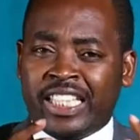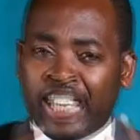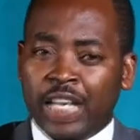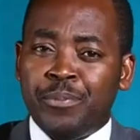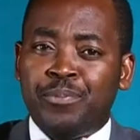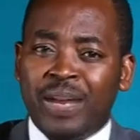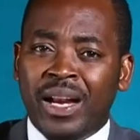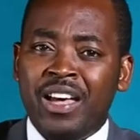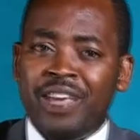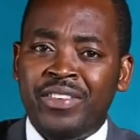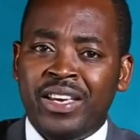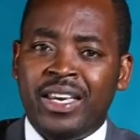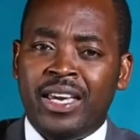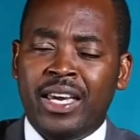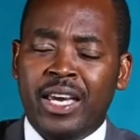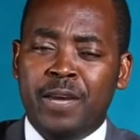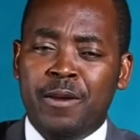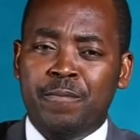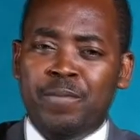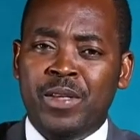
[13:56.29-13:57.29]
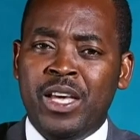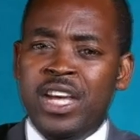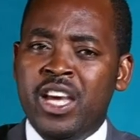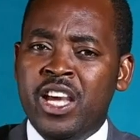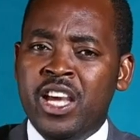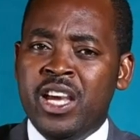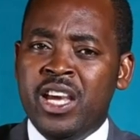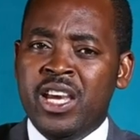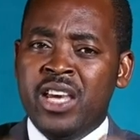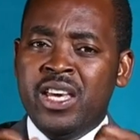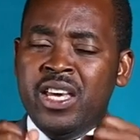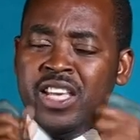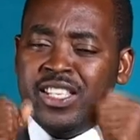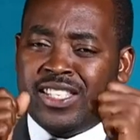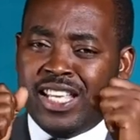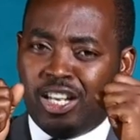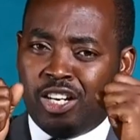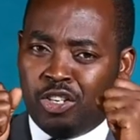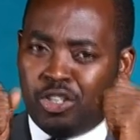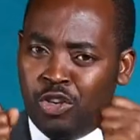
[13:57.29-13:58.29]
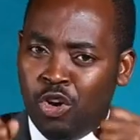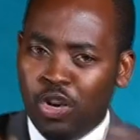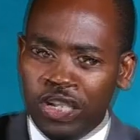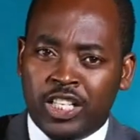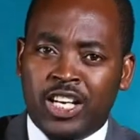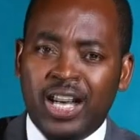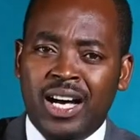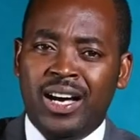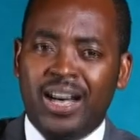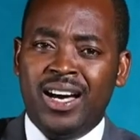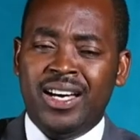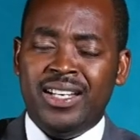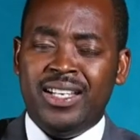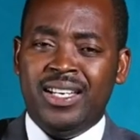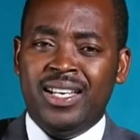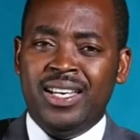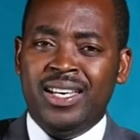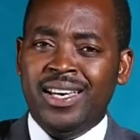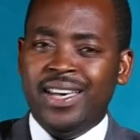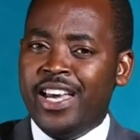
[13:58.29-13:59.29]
Keep loving him. He is a good God.